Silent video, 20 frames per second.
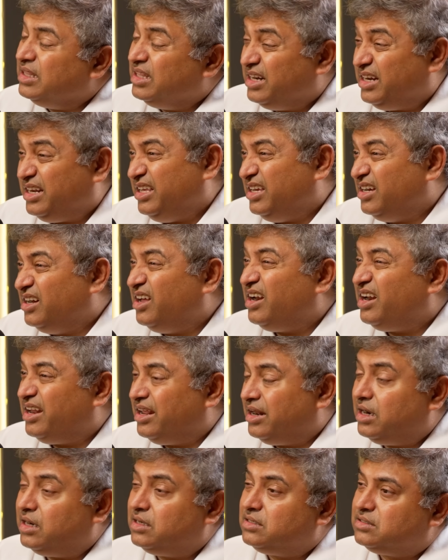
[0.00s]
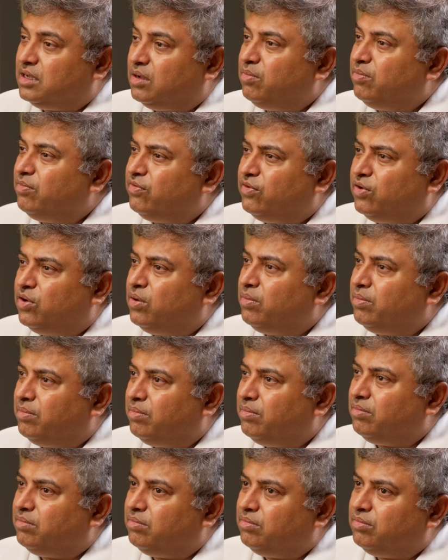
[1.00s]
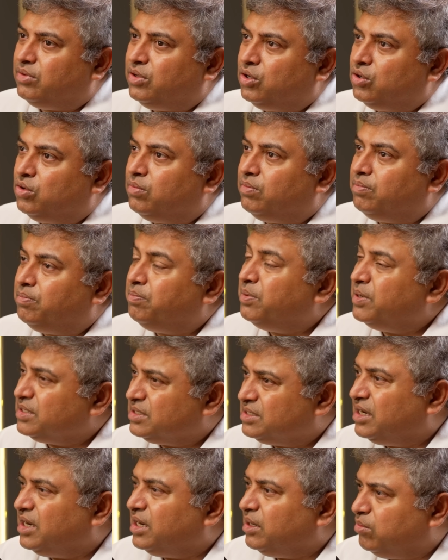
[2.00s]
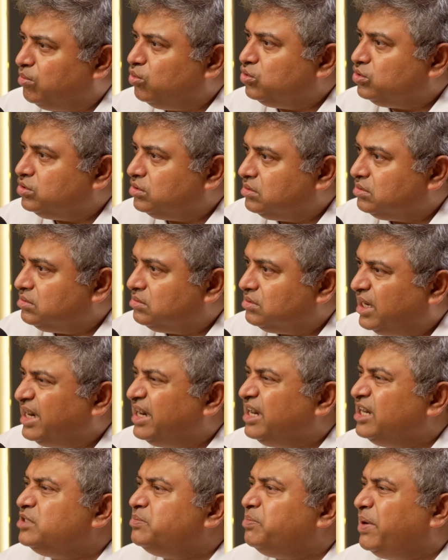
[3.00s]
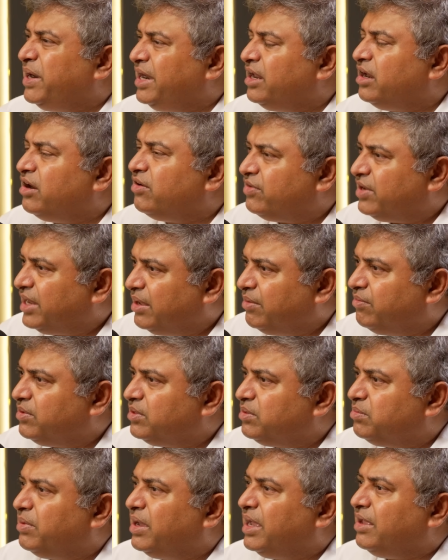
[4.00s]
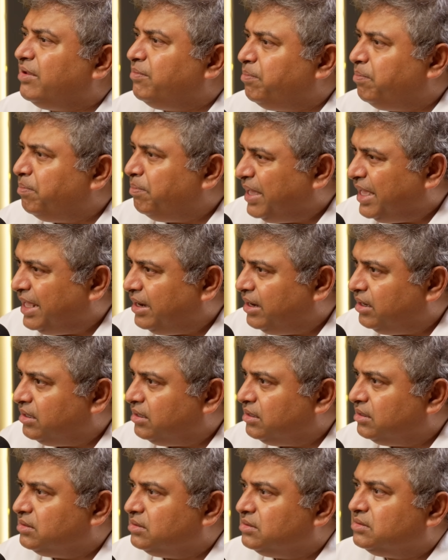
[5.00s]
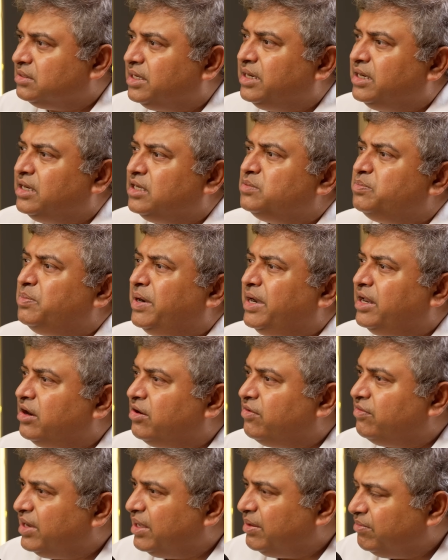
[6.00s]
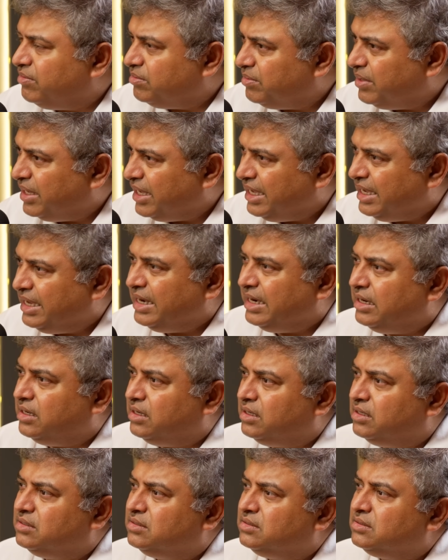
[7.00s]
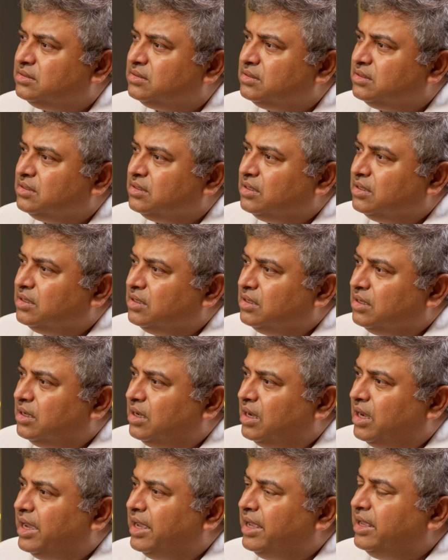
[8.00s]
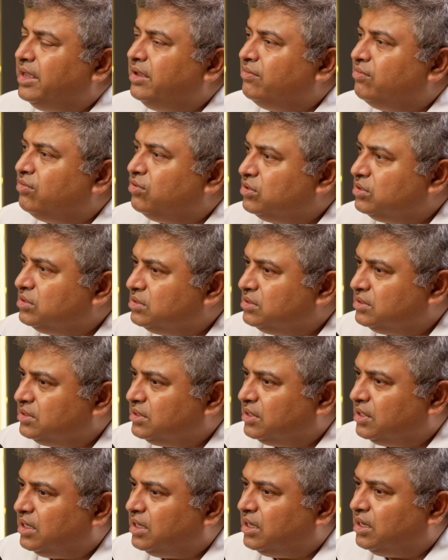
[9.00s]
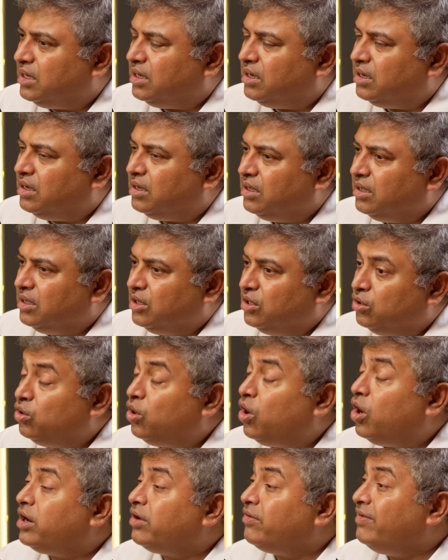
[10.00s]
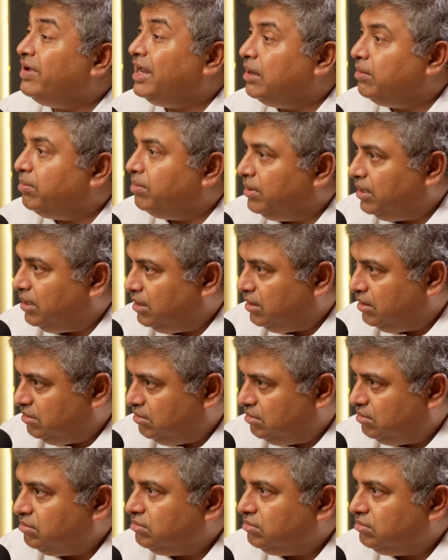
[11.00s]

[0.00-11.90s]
The real regrets come from, personal emotions. I didn't spend enough time with my parents. I didn't spend enough time with my kids. I was not available.